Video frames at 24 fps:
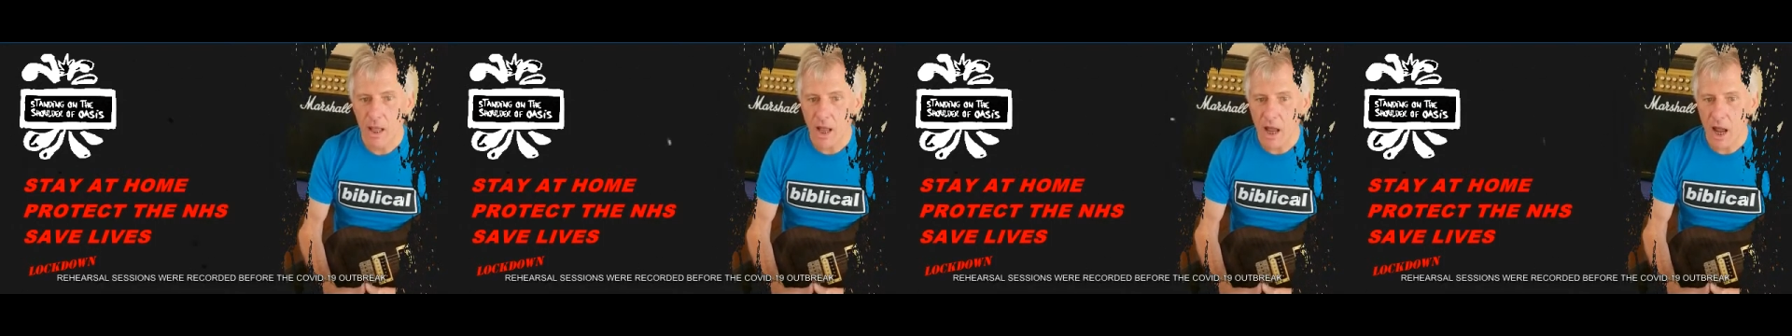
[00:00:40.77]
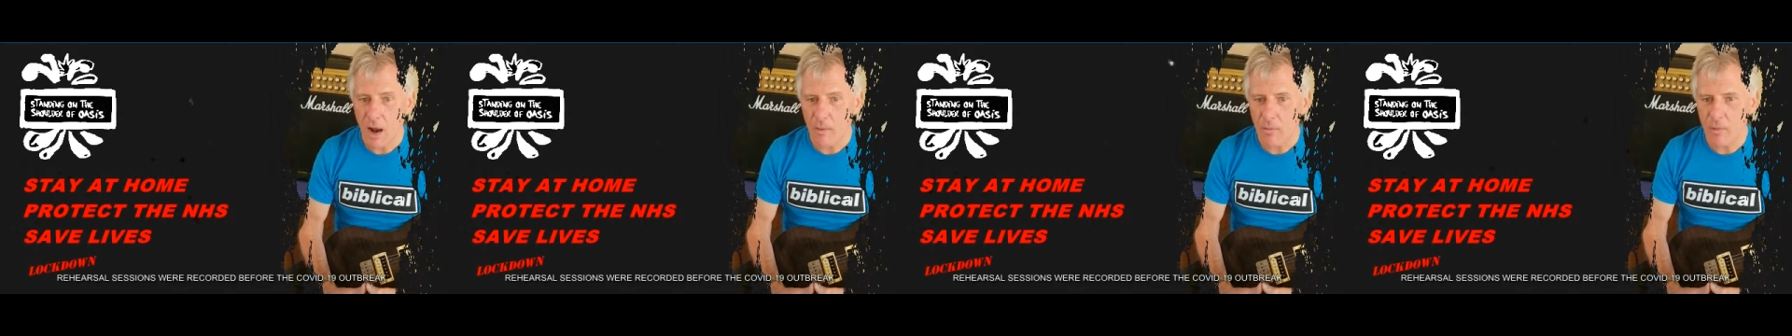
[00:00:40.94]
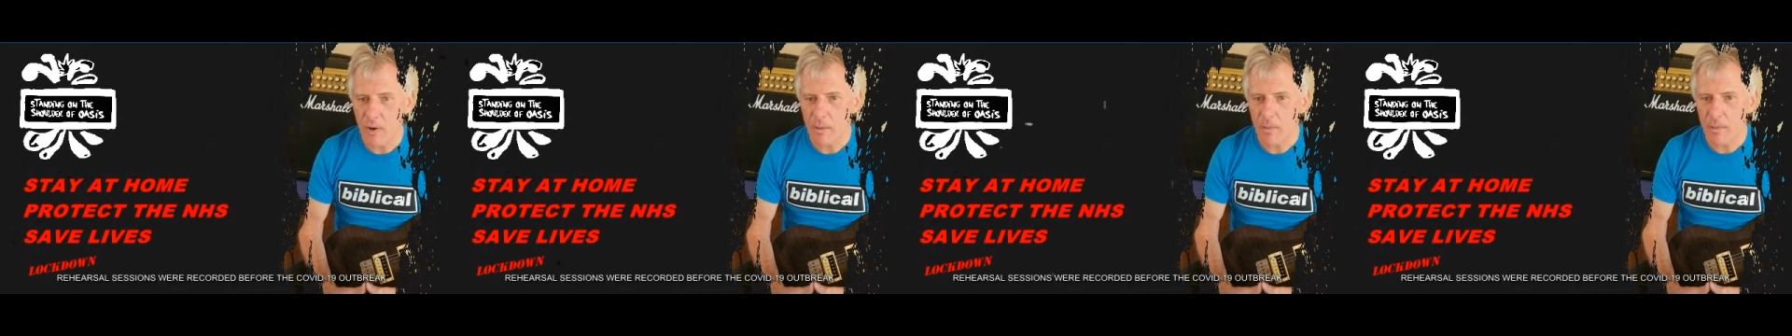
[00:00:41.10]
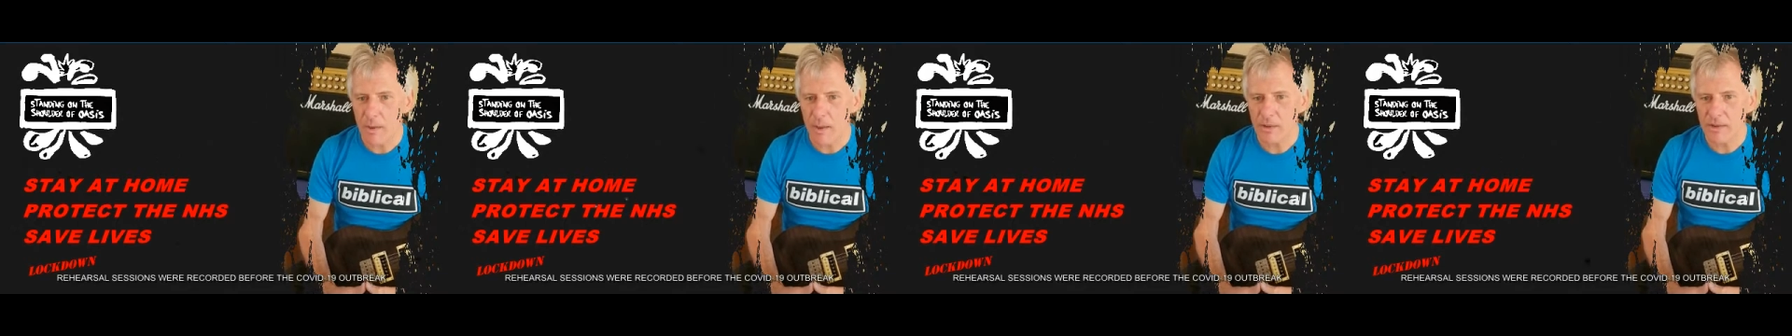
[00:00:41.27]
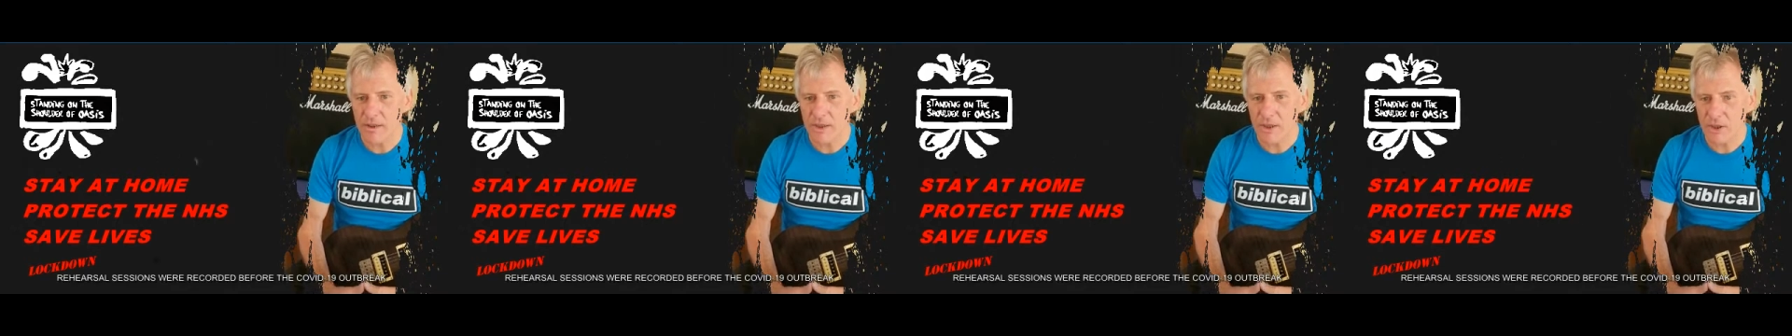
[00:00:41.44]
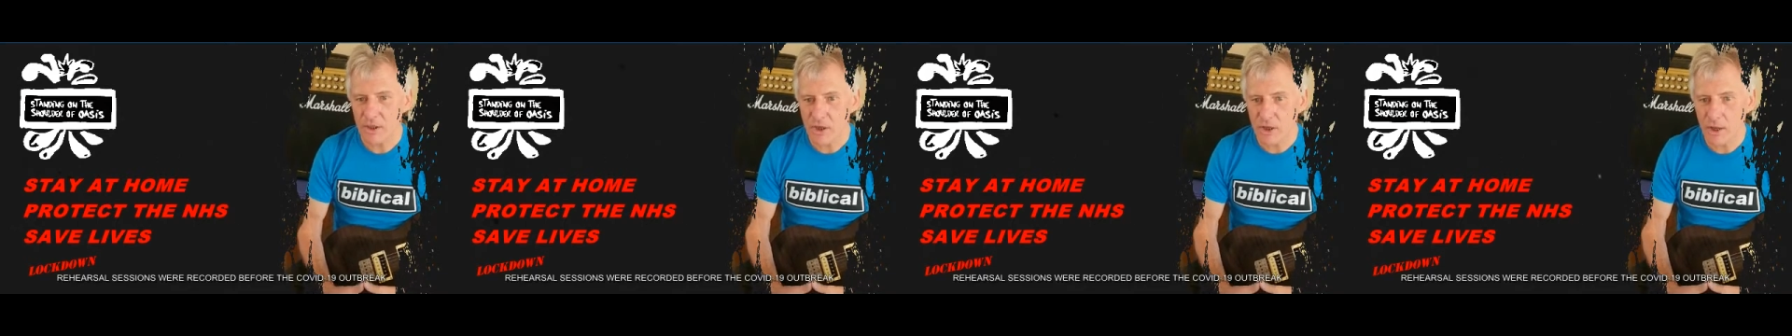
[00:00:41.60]
And we'll be able
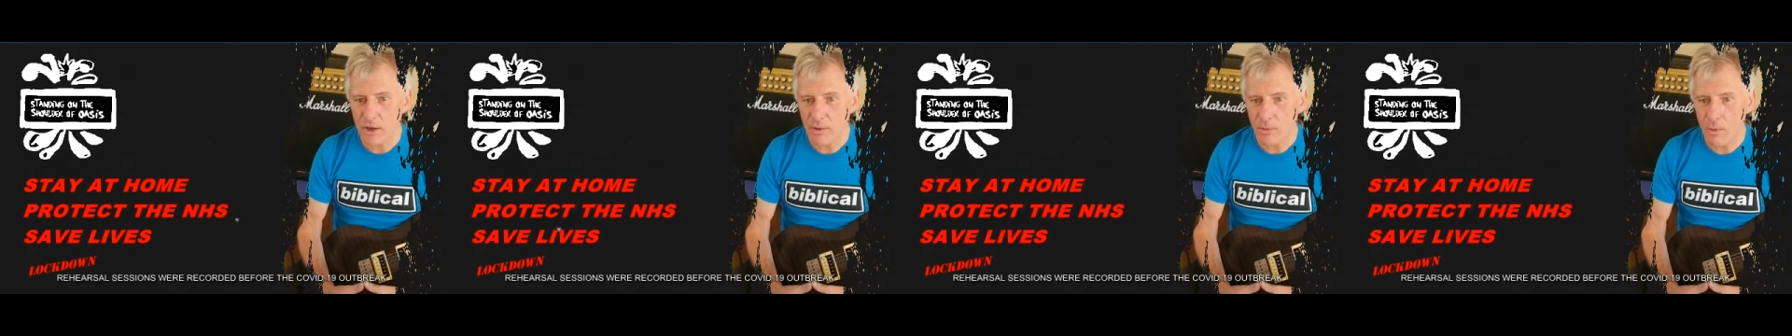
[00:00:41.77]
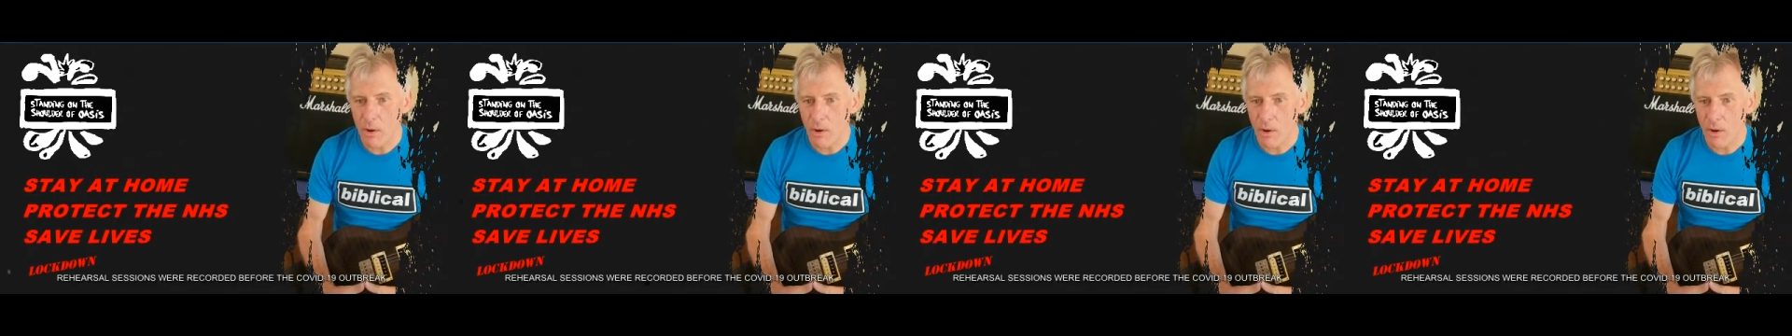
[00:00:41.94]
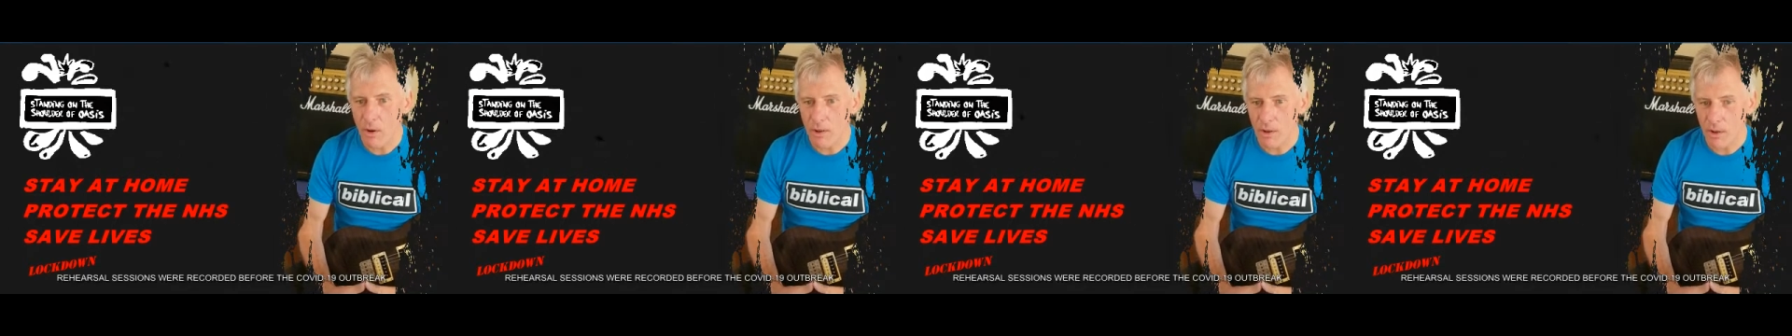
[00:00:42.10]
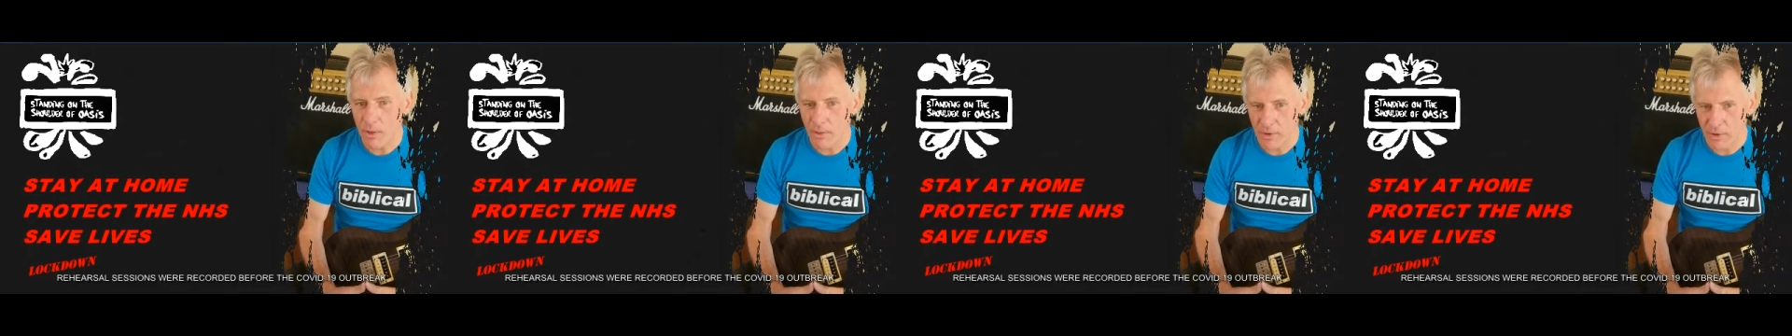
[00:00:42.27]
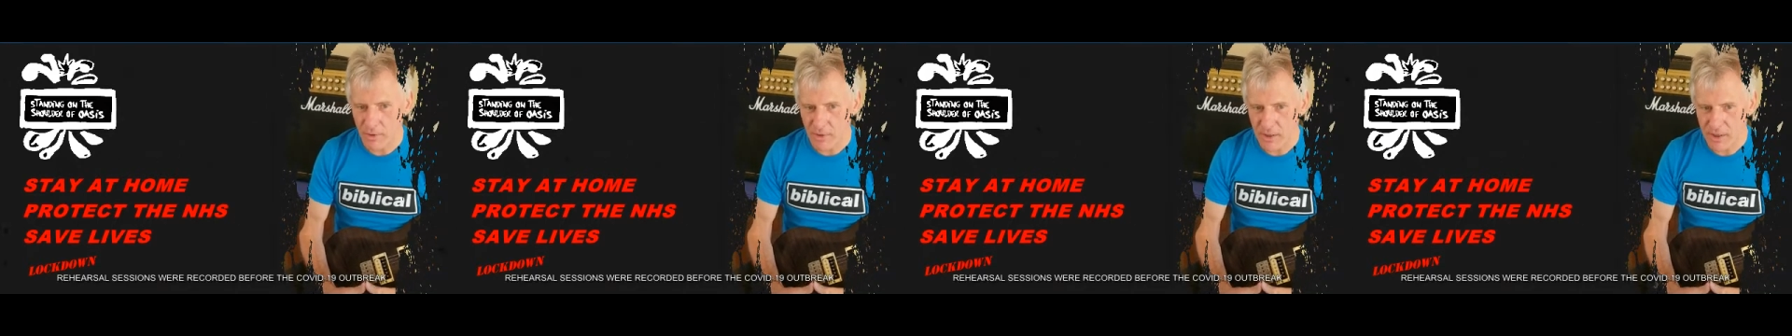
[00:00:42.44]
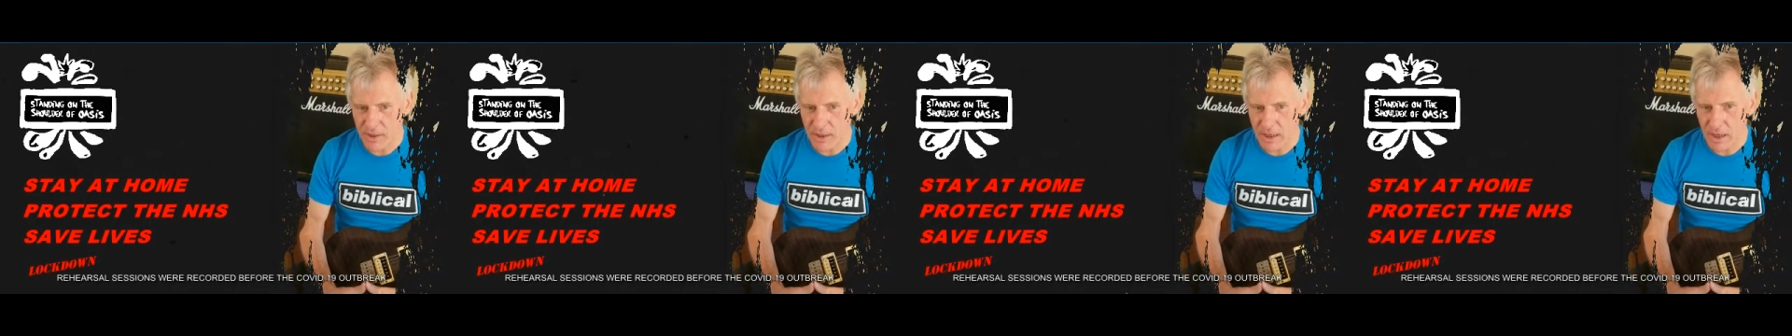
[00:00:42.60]
to see you all on the
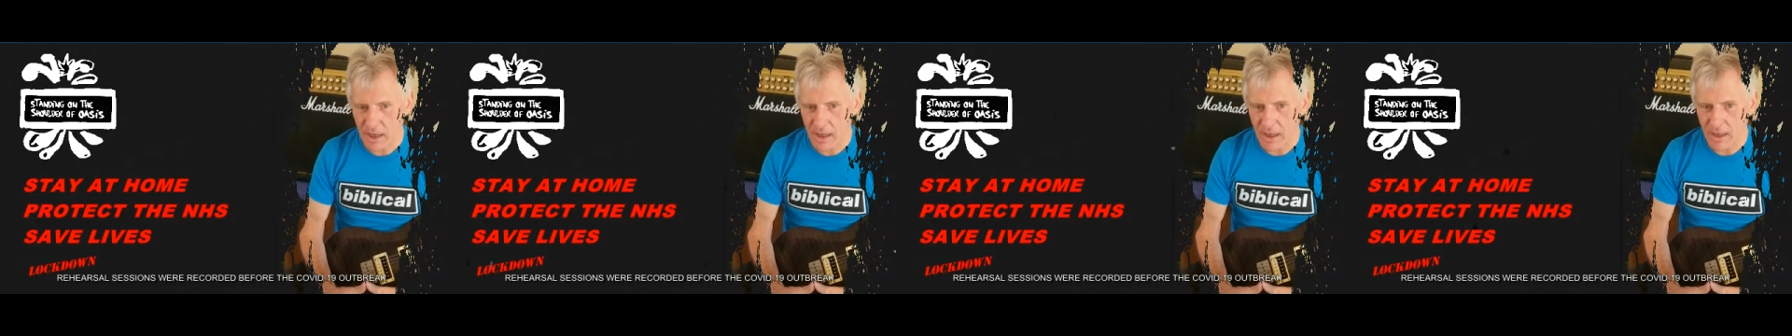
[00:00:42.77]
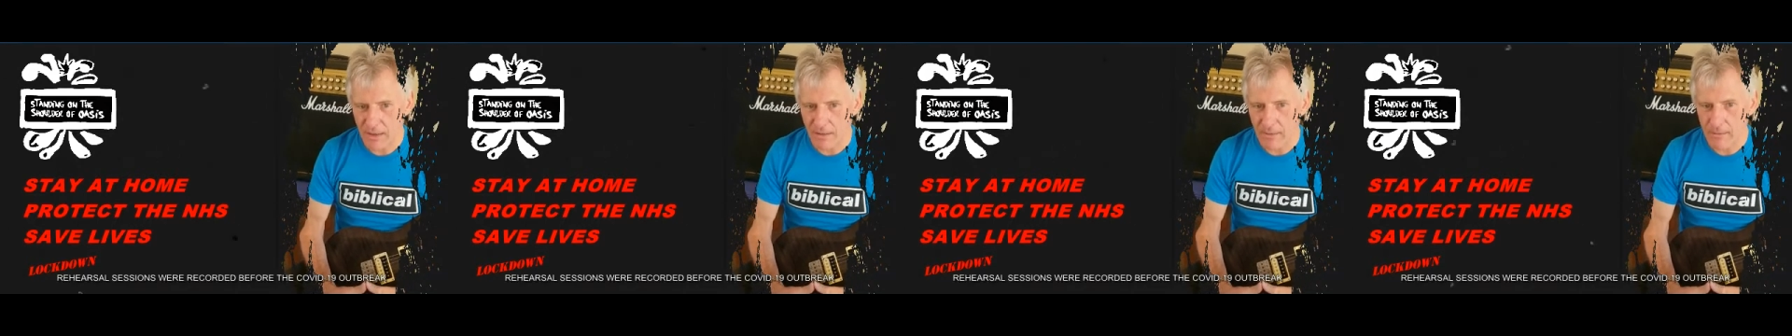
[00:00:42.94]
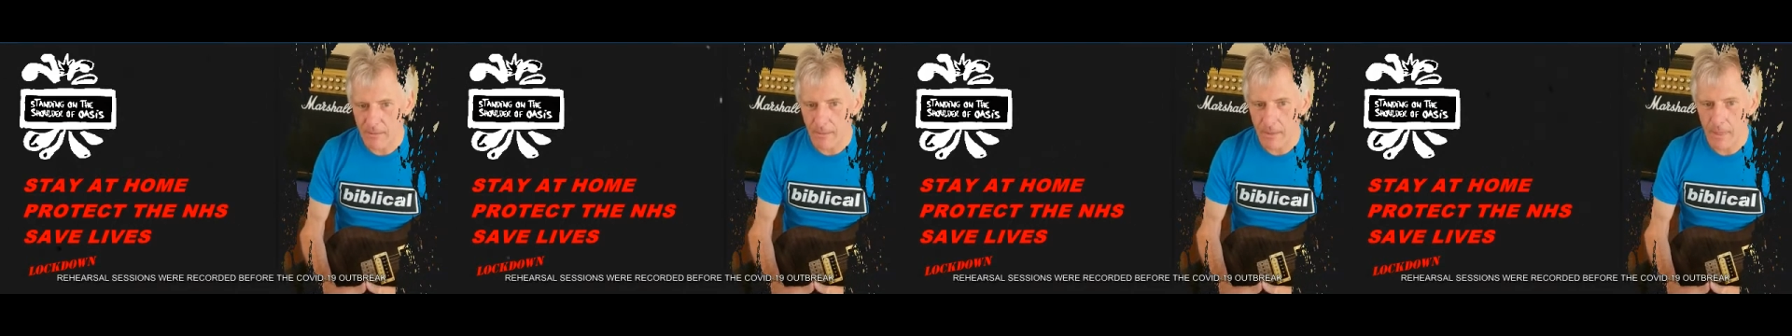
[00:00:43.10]
other side.